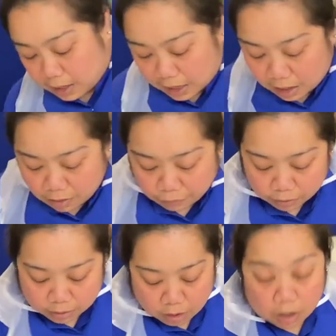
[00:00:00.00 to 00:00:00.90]
If
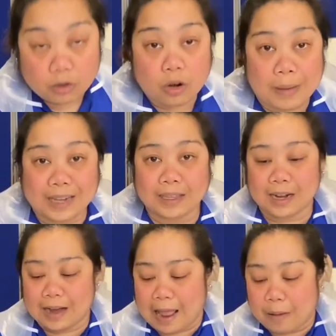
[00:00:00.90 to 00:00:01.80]
the non-traumatic
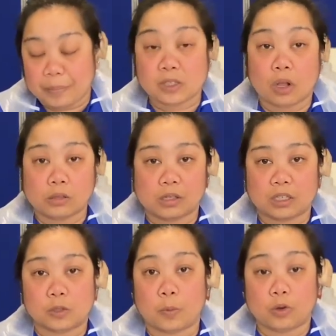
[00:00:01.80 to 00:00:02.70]
clamp is also
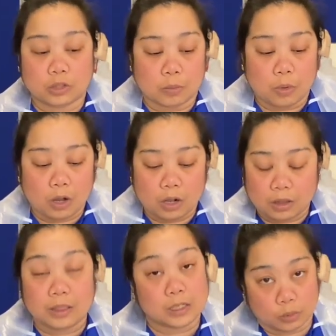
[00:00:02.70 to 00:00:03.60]

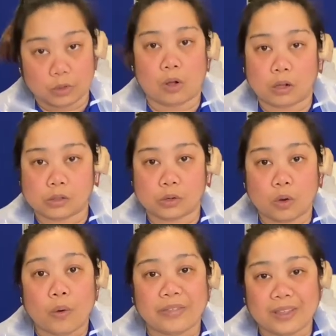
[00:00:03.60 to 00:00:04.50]
disposable, this will also
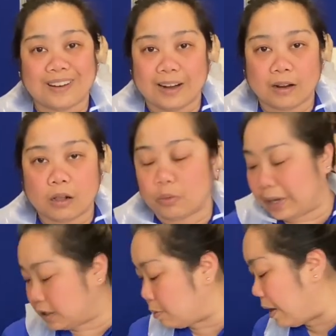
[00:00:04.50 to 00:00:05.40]
go in the clinical
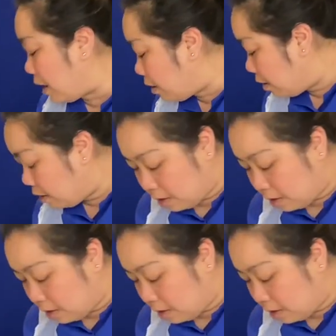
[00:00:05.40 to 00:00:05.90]
waste bin.